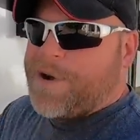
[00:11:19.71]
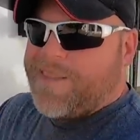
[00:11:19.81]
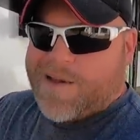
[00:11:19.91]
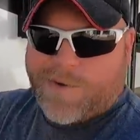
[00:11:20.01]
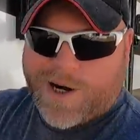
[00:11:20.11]
up,
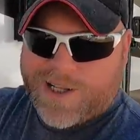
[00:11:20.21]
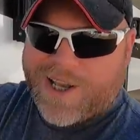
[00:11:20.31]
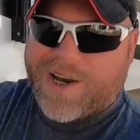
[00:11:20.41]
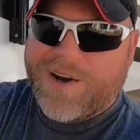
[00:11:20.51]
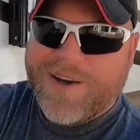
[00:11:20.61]
and then we're gonna
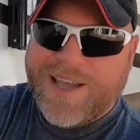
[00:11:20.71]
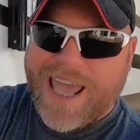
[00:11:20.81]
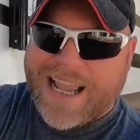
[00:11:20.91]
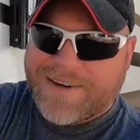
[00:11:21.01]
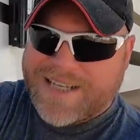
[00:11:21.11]
go
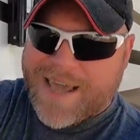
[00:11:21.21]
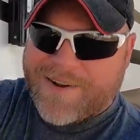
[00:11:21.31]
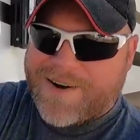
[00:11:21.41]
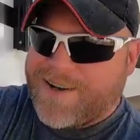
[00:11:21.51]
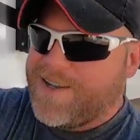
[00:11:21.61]
hang out
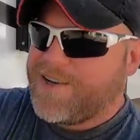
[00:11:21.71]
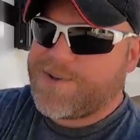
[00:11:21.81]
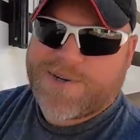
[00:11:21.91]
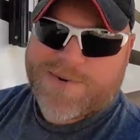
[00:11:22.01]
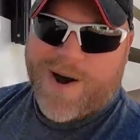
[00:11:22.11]
together
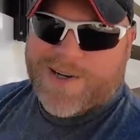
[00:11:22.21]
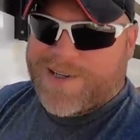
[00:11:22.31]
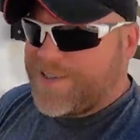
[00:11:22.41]
towards the water.